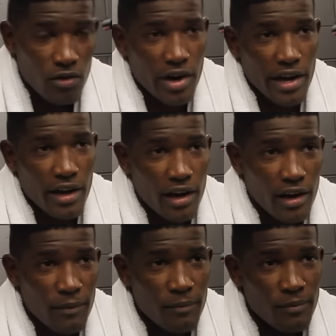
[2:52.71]
Right.
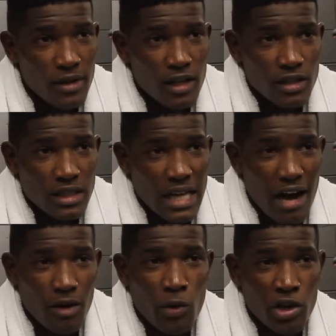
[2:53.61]
Um,
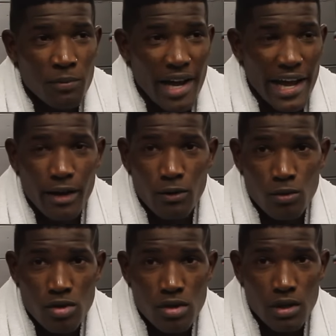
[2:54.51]
I would work my
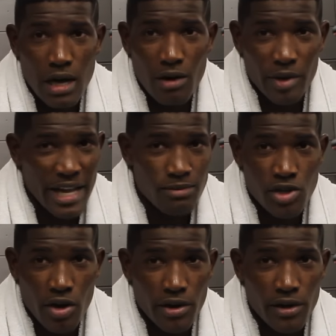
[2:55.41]
angles. I would kept
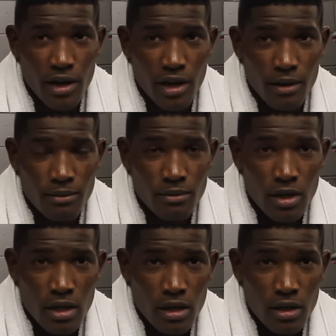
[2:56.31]
turning um,
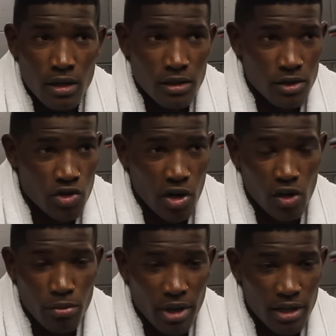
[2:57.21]
the
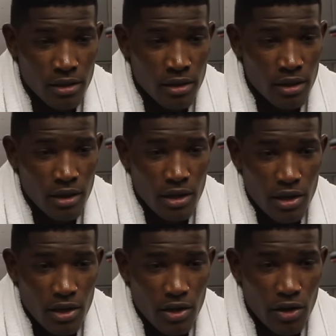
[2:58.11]
Charlo brother.
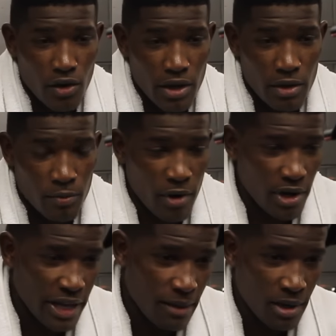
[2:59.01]
You know, he would have
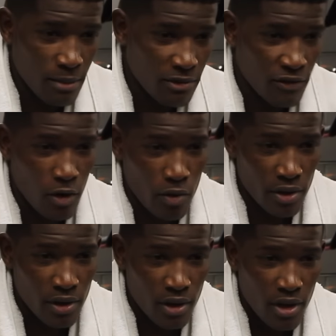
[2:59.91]
probably kept coming
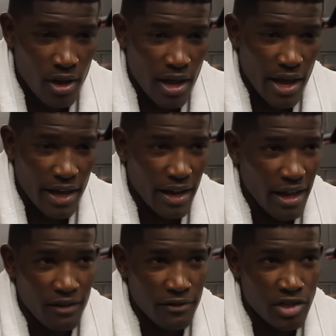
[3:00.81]
forward. And
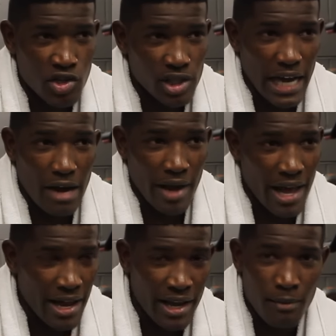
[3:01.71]
eventually, I would have
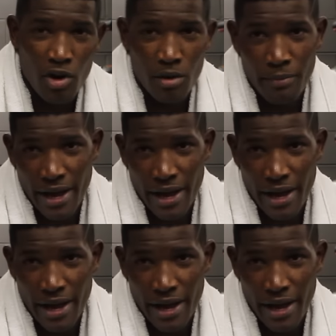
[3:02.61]
had him on the